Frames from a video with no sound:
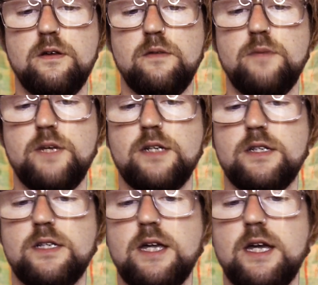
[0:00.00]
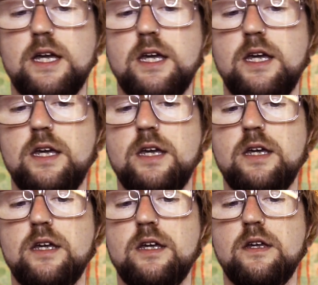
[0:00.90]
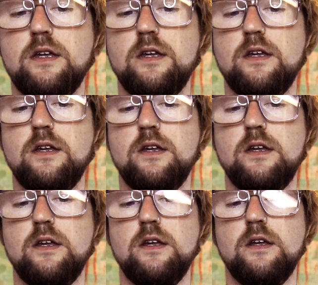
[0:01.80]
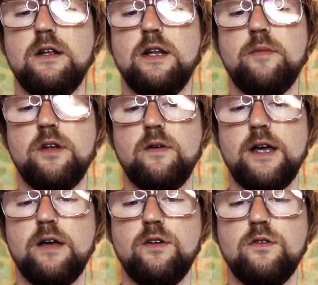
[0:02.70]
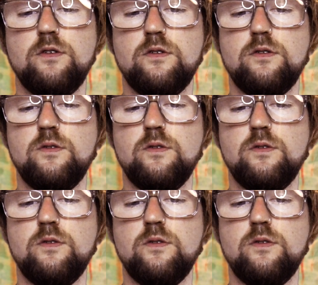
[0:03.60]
a bit tacky. Let me know how your